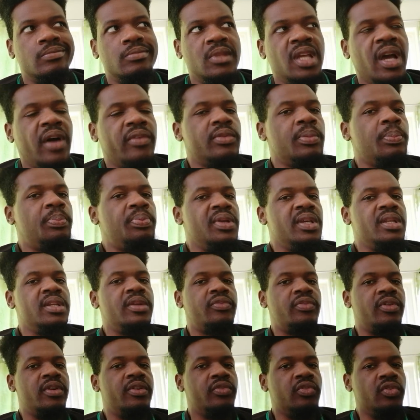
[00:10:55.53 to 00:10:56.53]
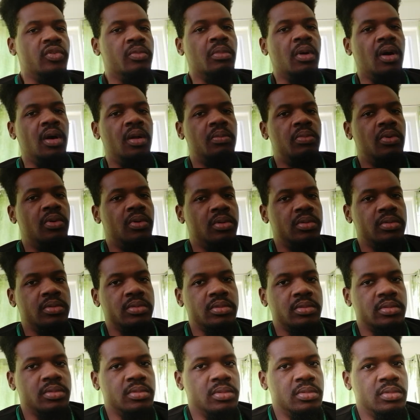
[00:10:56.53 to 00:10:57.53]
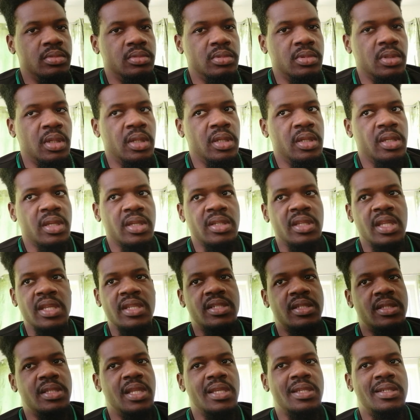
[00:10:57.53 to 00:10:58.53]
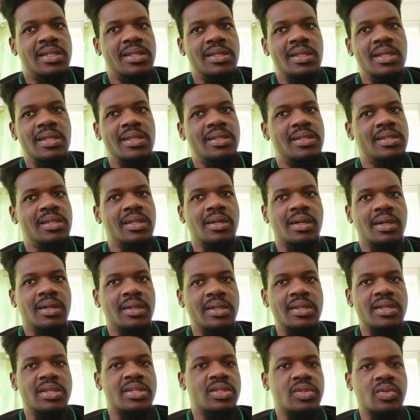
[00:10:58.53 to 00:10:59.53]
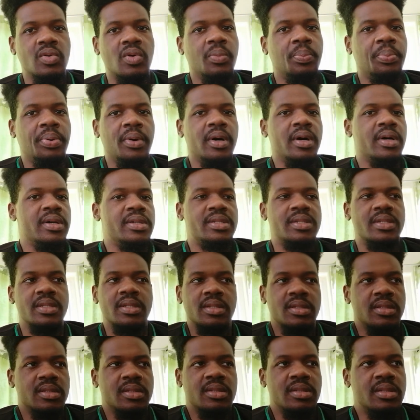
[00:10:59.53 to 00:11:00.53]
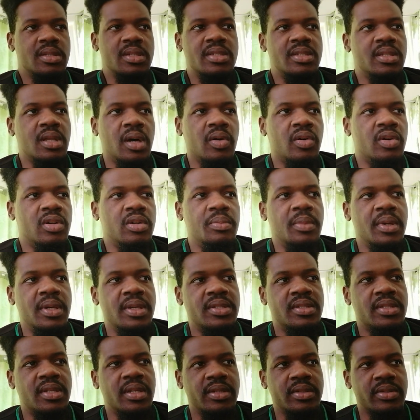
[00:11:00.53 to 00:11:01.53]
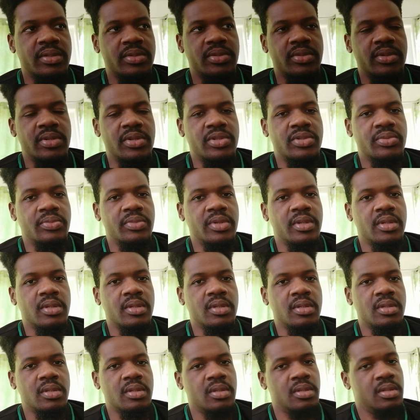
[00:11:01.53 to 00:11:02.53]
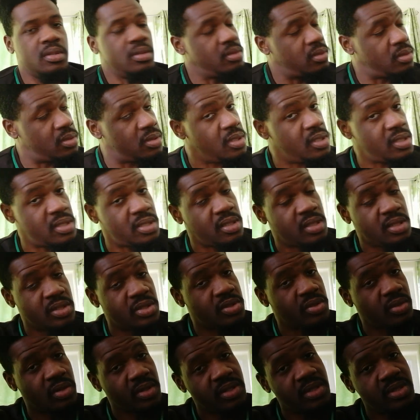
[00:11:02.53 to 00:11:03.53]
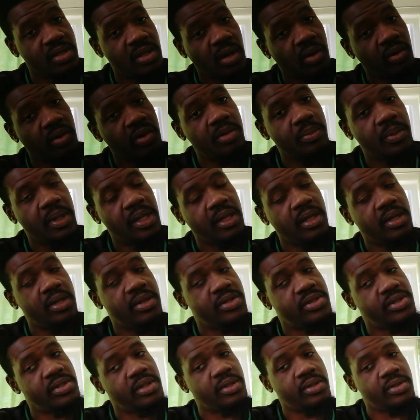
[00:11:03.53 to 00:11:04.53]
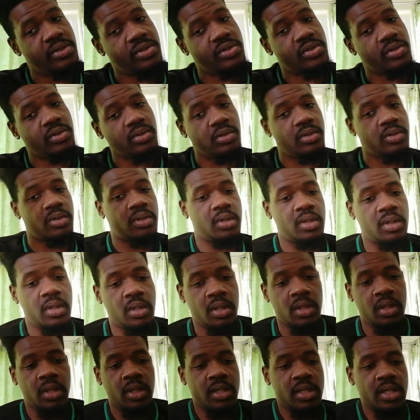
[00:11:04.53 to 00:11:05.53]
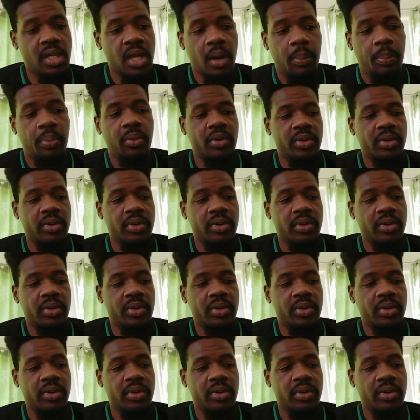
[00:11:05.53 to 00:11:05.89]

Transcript: They have to play different football, bro. This this this uh this slow passing is not going to make sense. Is me. It's it's just it's not going to make any sense. So, yeah,